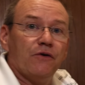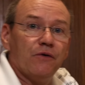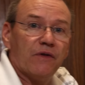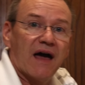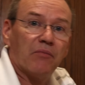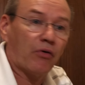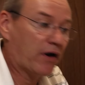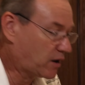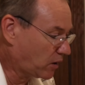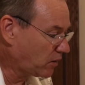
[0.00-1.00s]
to that
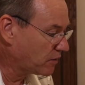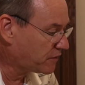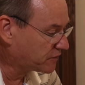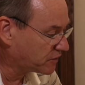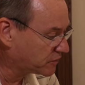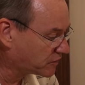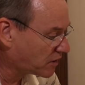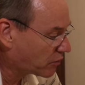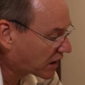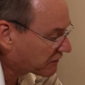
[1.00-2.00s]
breaker, this is
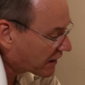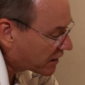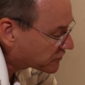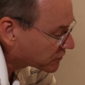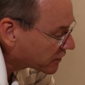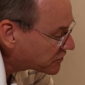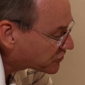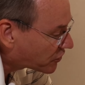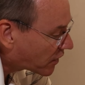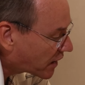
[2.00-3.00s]
uh, what I got. So
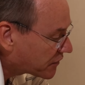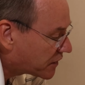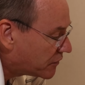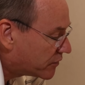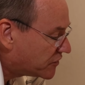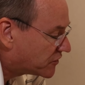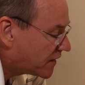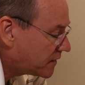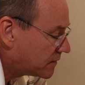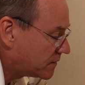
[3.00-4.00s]
let's try the
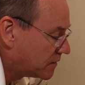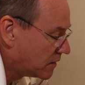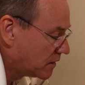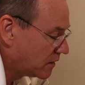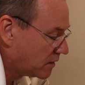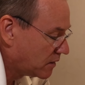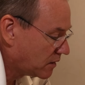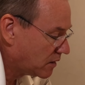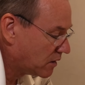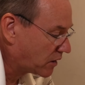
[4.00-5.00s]
reset.
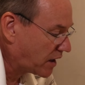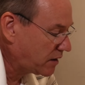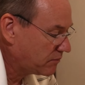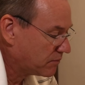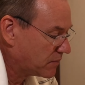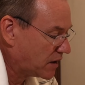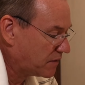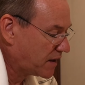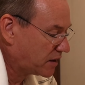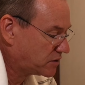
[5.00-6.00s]
Okay
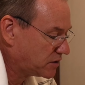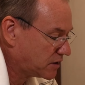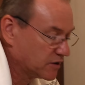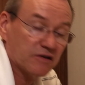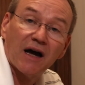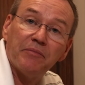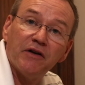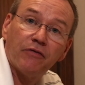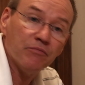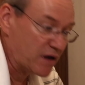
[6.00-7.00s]
and that uh, stopped
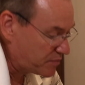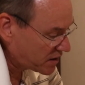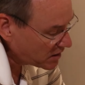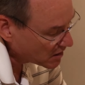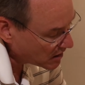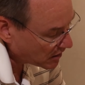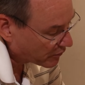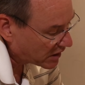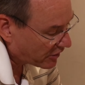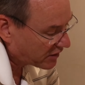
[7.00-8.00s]
it from beeping.
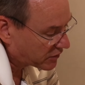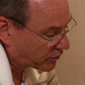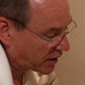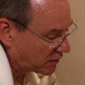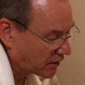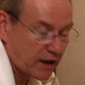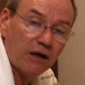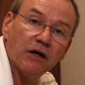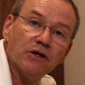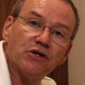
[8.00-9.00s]
We now have a green
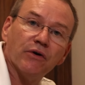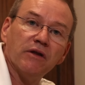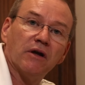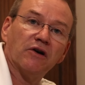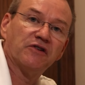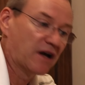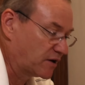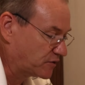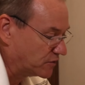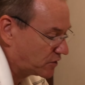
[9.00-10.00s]
light showing that our
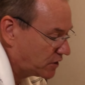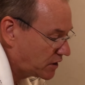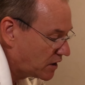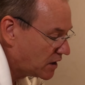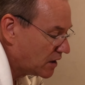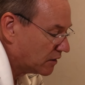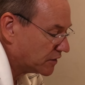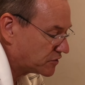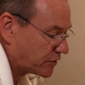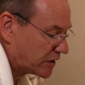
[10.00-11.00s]
status is good.
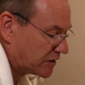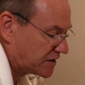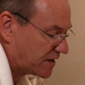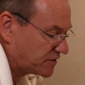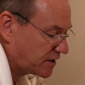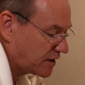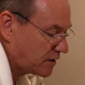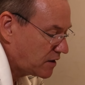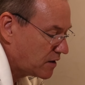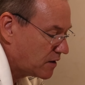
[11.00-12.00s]
Let's do the test again.